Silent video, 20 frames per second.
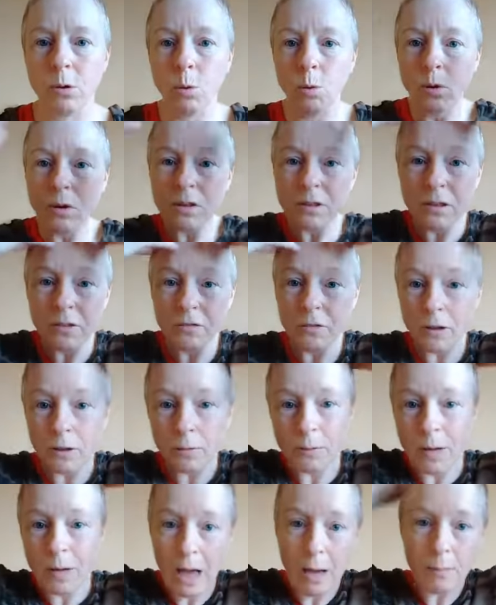All the different
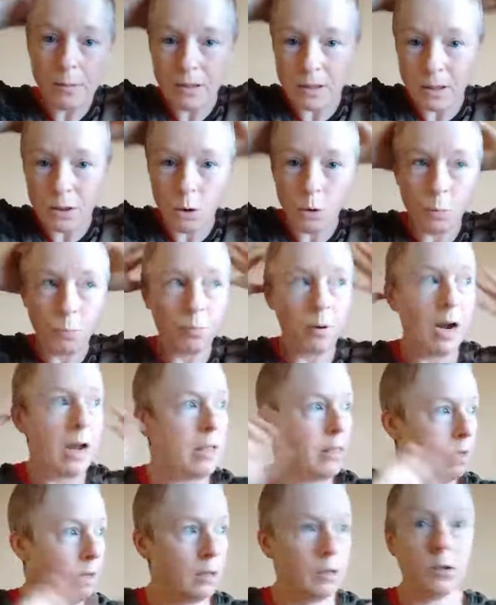compartments in your
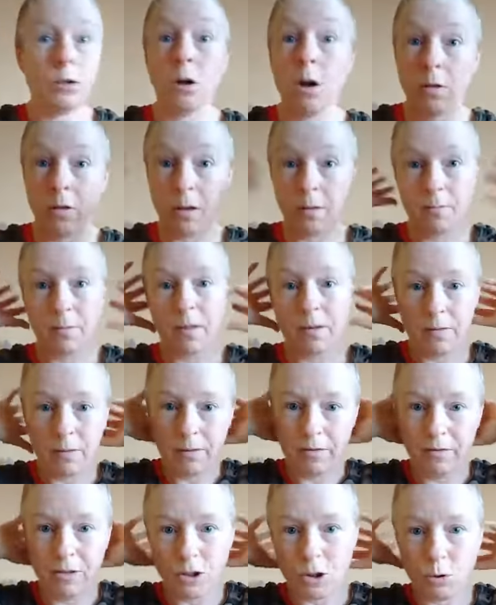brain that, you know,
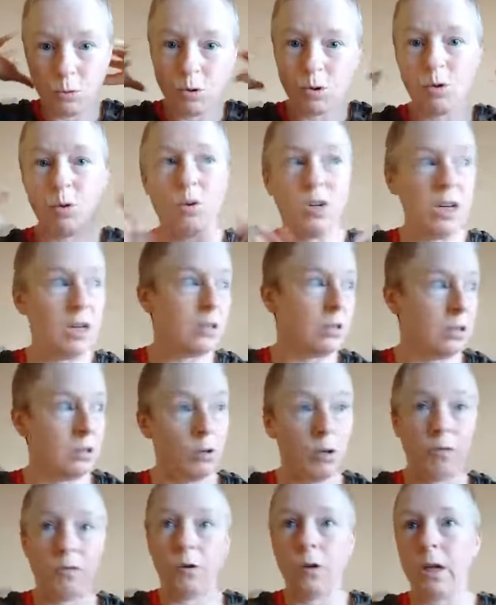the visual cortex is
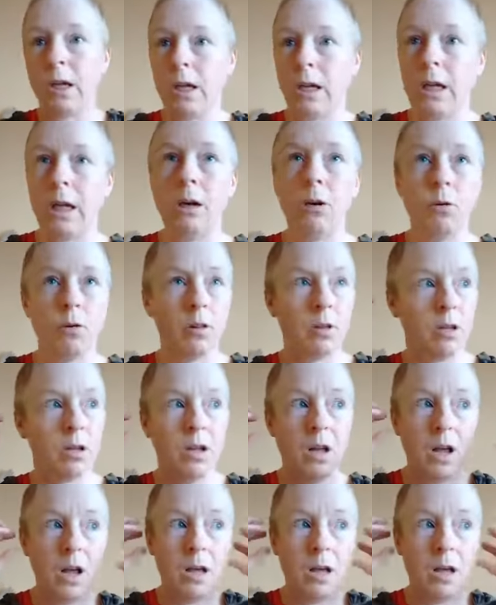off looking here, and